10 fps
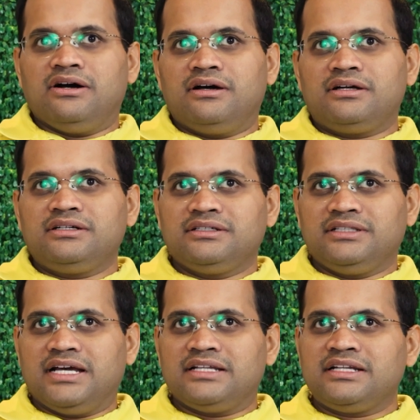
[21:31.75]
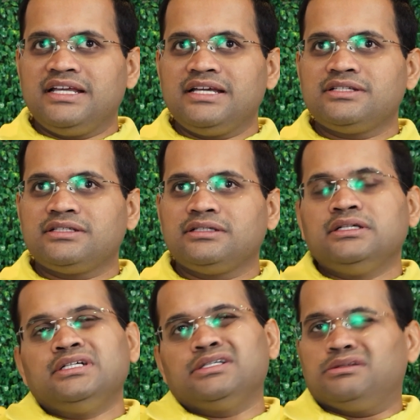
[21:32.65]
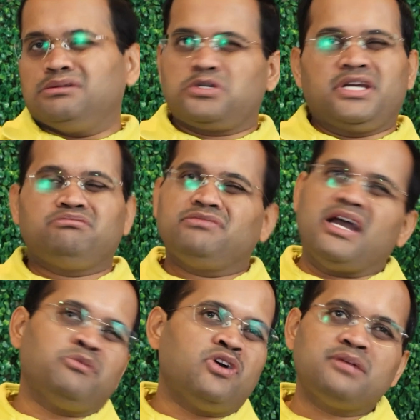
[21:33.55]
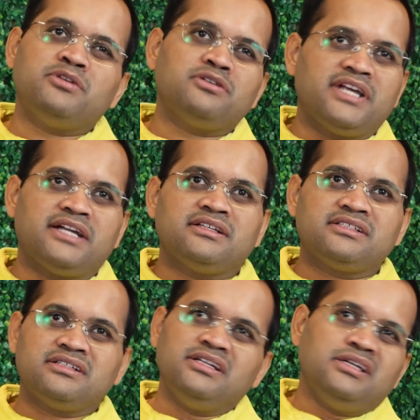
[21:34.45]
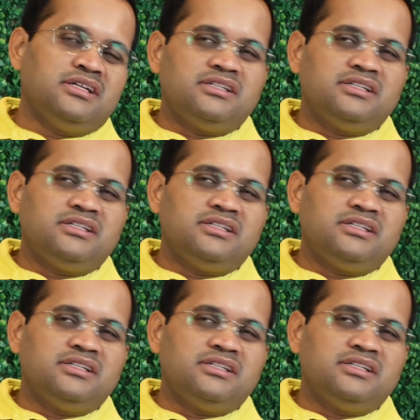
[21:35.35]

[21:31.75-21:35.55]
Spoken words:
Or the other thing is, okay, I'm not able to get this.